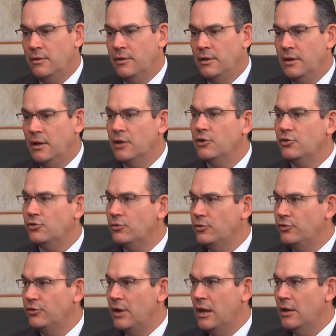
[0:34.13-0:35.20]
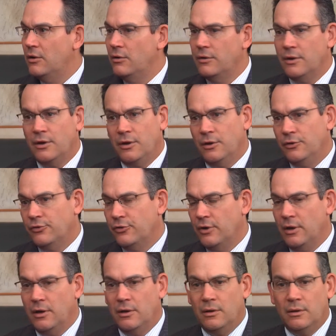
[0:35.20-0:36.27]
industry standard that you'd
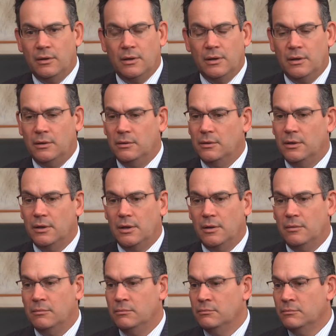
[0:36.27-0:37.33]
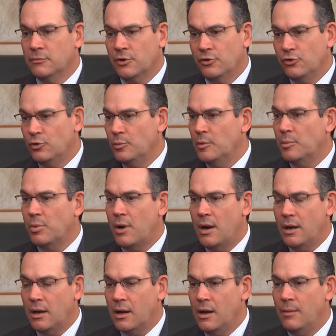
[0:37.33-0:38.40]
see in consumer
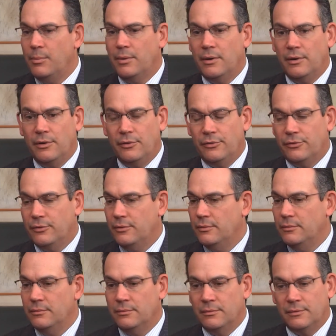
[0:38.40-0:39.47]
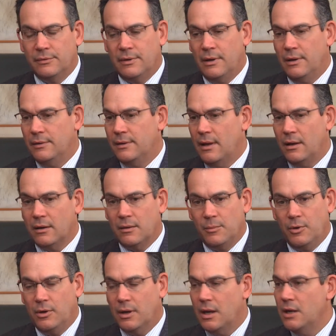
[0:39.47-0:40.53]
product companies and
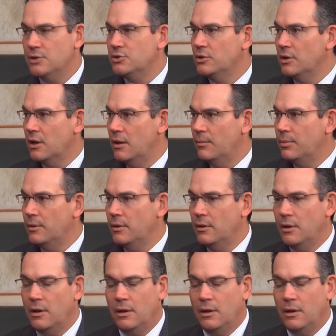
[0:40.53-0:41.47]
telecommunication company